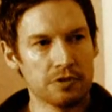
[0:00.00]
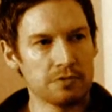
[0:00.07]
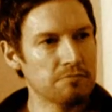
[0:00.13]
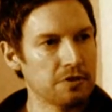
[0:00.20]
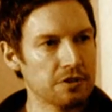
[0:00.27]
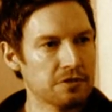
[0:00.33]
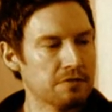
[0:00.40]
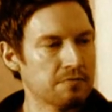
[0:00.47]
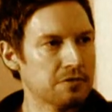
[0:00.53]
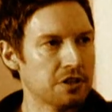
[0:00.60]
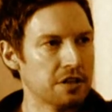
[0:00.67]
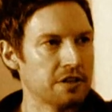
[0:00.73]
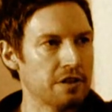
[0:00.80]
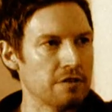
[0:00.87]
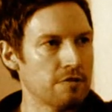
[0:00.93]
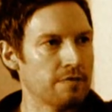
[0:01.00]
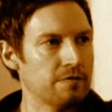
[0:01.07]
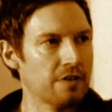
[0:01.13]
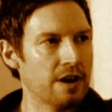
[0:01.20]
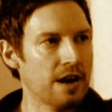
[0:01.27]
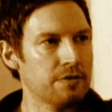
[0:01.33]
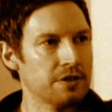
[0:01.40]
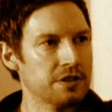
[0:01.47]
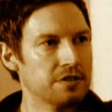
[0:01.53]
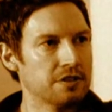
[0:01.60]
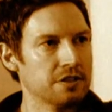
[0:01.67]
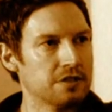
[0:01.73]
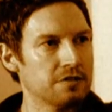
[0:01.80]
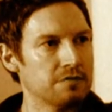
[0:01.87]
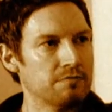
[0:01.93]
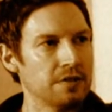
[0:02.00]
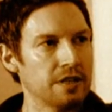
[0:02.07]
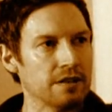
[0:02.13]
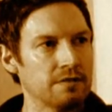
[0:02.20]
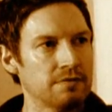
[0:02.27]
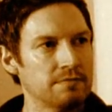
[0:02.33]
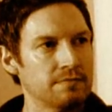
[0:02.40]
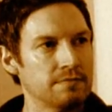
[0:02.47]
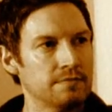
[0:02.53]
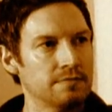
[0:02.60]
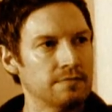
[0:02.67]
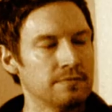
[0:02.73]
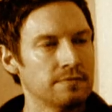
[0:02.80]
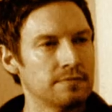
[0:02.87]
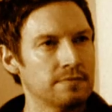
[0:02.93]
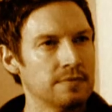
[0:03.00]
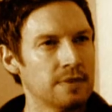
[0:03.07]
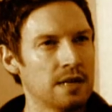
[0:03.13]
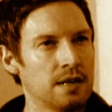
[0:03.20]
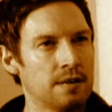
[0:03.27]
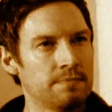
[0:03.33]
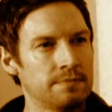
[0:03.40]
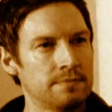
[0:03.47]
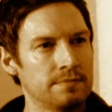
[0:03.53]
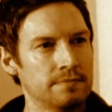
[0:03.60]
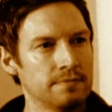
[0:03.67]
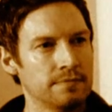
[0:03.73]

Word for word: just stuck in your room for hours, just you know, um,